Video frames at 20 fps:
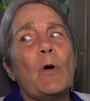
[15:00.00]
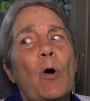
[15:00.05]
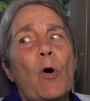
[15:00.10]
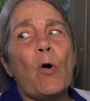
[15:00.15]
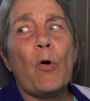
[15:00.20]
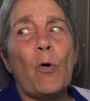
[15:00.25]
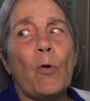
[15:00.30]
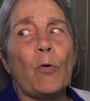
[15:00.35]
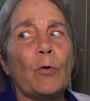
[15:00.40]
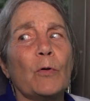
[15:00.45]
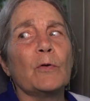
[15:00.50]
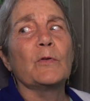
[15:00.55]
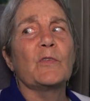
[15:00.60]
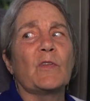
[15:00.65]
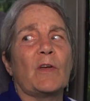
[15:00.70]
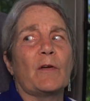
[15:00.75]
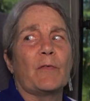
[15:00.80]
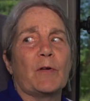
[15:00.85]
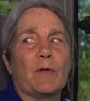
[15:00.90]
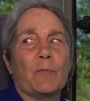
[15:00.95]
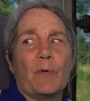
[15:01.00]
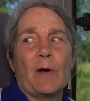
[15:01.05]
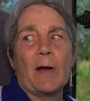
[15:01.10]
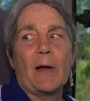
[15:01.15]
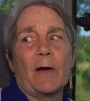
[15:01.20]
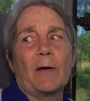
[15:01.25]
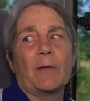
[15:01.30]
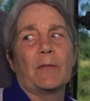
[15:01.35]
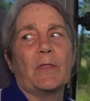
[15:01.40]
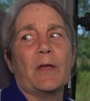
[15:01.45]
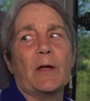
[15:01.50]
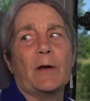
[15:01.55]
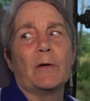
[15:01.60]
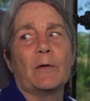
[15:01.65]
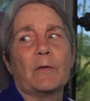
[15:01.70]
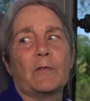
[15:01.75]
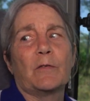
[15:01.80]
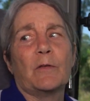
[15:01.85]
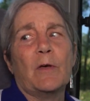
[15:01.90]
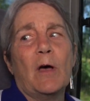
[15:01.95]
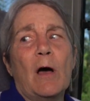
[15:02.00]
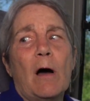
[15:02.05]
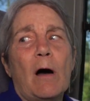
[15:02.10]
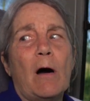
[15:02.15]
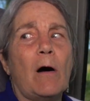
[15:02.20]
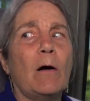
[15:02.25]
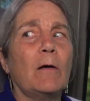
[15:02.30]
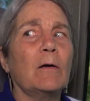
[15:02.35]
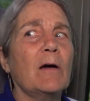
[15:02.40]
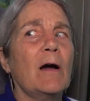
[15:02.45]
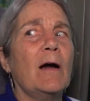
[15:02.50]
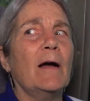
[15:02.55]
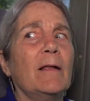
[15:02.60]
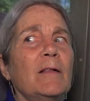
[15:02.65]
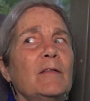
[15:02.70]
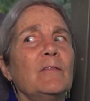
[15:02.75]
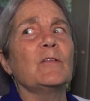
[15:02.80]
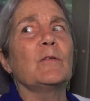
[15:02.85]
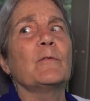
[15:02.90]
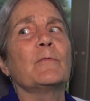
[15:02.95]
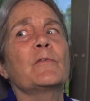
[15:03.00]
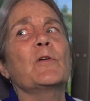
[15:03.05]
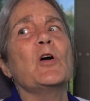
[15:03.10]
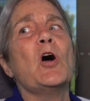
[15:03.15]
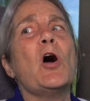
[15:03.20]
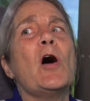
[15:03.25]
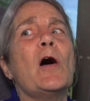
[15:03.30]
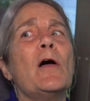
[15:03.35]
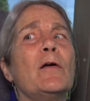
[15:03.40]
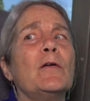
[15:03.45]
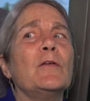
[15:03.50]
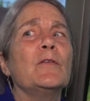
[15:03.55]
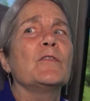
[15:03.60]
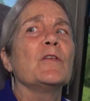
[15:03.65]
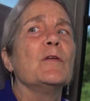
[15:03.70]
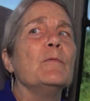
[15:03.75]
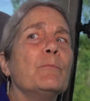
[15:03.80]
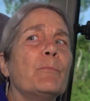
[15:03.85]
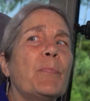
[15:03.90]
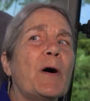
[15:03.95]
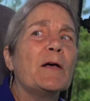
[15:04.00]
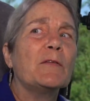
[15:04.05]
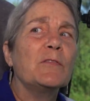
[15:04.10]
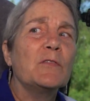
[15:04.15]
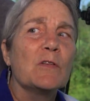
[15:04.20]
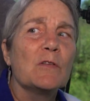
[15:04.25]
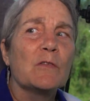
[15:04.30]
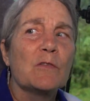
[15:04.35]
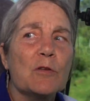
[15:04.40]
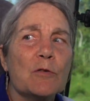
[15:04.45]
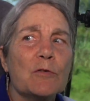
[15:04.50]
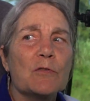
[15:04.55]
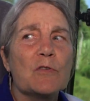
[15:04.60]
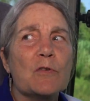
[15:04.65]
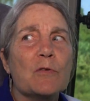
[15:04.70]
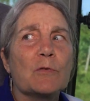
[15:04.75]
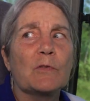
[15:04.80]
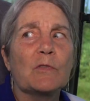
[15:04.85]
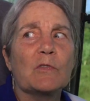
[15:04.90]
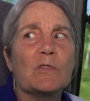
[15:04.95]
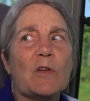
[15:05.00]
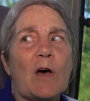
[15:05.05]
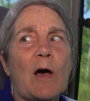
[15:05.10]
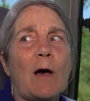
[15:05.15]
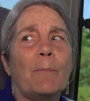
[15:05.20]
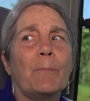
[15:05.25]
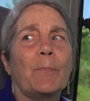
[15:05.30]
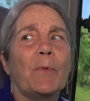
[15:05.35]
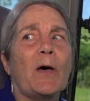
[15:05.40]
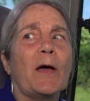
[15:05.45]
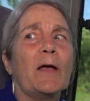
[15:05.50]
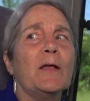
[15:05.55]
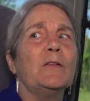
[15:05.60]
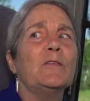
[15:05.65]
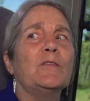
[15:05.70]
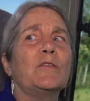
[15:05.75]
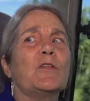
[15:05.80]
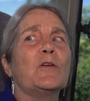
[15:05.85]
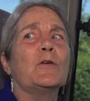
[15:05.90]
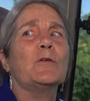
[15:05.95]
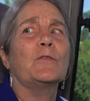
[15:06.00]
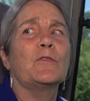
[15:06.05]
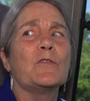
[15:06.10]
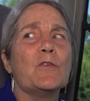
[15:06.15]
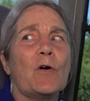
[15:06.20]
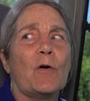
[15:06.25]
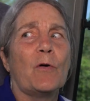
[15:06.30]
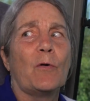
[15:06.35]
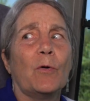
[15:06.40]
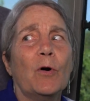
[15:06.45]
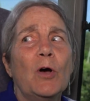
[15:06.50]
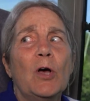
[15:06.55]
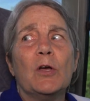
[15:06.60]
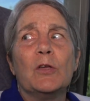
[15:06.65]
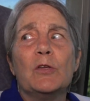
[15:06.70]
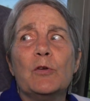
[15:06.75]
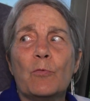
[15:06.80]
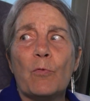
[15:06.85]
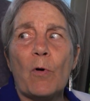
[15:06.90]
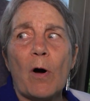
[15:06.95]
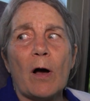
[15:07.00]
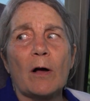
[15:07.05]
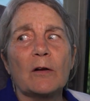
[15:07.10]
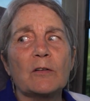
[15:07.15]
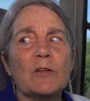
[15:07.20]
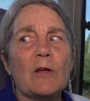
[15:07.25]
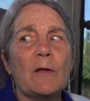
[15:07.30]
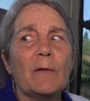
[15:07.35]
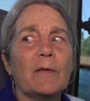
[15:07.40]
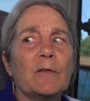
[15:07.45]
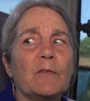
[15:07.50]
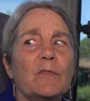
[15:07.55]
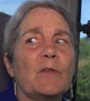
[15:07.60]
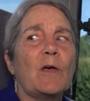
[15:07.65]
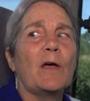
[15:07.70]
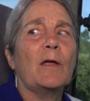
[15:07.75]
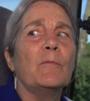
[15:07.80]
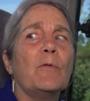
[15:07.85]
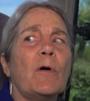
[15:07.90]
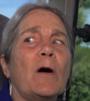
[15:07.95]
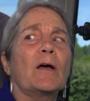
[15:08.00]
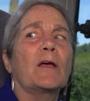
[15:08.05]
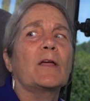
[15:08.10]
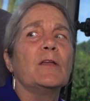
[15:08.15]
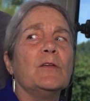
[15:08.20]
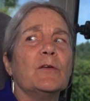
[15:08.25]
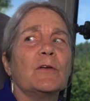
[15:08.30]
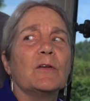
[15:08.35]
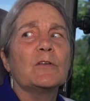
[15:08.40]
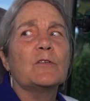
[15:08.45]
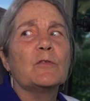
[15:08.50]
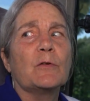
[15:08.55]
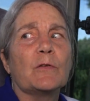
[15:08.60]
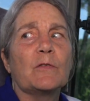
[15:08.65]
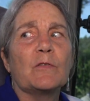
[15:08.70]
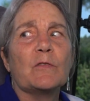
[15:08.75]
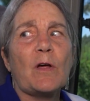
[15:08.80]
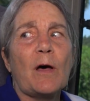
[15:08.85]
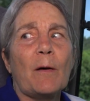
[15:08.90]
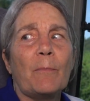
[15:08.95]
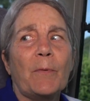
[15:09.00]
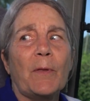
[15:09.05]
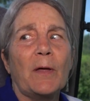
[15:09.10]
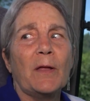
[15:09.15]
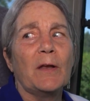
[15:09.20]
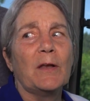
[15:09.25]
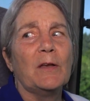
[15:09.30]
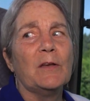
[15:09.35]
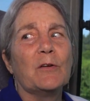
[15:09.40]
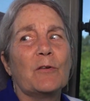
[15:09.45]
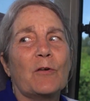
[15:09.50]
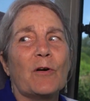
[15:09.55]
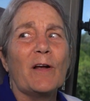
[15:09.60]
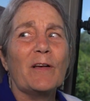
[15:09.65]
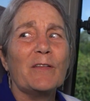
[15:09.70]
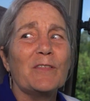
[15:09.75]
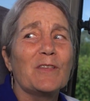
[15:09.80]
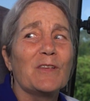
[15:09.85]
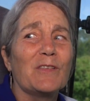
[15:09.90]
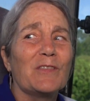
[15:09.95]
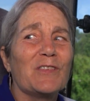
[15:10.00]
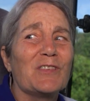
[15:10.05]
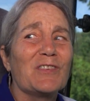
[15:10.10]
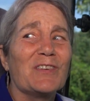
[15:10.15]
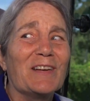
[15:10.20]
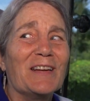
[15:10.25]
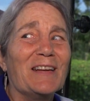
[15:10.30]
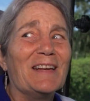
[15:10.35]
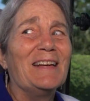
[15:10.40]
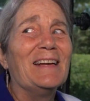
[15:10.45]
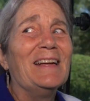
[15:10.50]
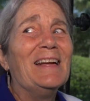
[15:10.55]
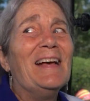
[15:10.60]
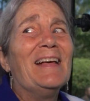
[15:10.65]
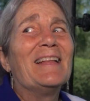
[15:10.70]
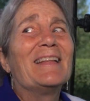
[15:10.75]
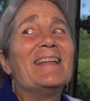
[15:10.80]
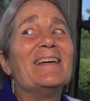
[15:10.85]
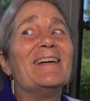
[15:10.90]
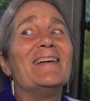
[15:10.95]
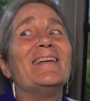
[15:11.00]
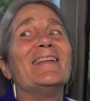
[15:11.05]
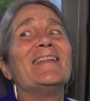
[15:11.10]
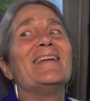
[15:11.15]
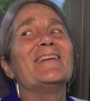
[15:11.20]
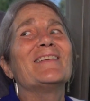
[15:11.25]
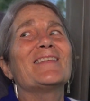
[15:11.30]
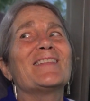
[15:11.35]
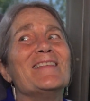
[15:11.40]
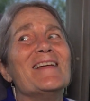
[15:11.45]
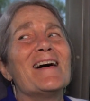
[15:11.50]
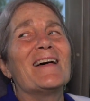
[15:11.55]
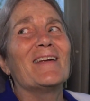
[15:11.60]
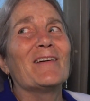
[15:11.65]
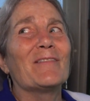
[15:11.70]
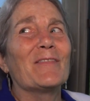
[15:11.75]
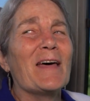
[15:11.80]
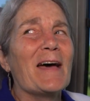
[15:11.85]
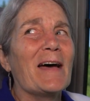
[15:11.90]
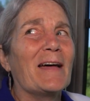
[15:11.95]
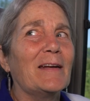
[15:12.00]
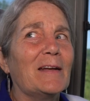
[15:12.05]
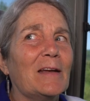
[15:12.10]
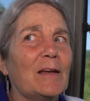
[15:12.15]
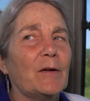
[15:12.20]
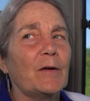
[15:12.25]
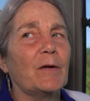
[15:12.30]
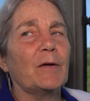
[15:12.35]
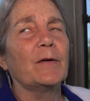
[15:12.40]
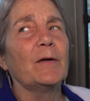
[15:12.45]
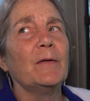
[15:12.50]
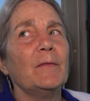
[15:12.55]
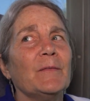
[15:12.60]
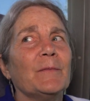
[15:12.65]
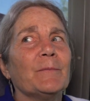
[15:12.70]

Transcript: holes everywhere. There's all kinds of cars and buses. There's no stoplights. There's no, you walk down a sidewalk and you get to a stoplight and you cross the street. No, there's none of that here.